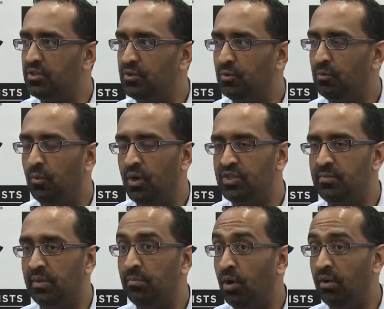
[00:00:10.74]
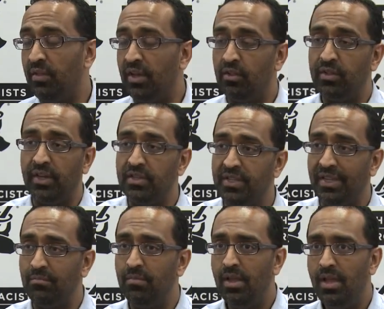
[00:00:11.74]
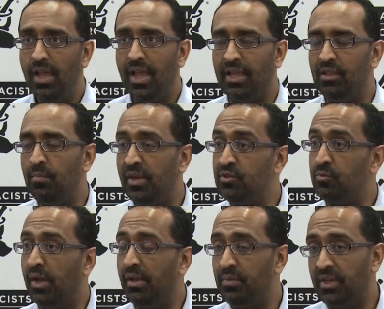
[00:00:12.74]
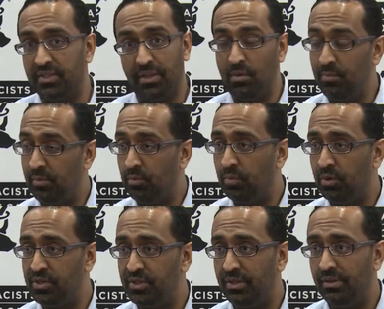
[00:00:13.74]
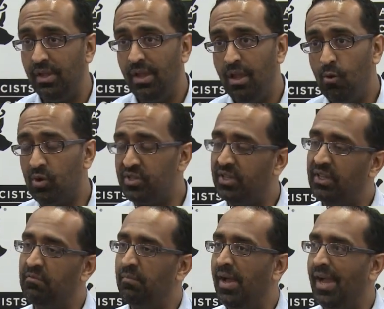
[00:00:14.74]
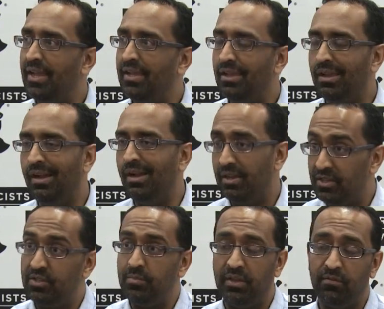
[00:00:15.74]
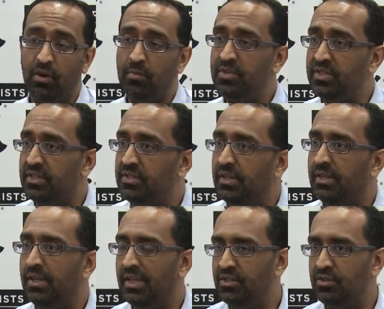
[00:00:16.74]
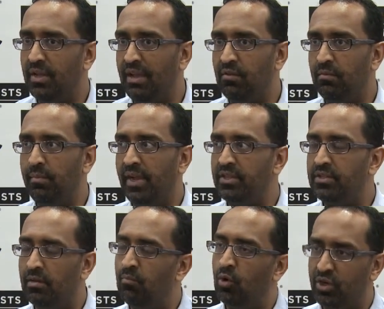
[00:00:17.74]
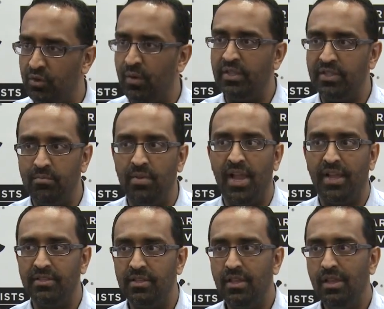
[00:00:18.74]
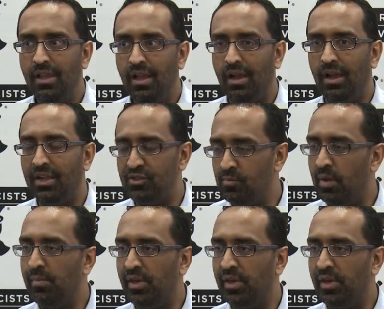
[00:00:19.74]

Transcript: to want to be part of the healthcare team, and the best way, because I'm a people person, was to give back, to be a pharmacist and to have a more direct impact to my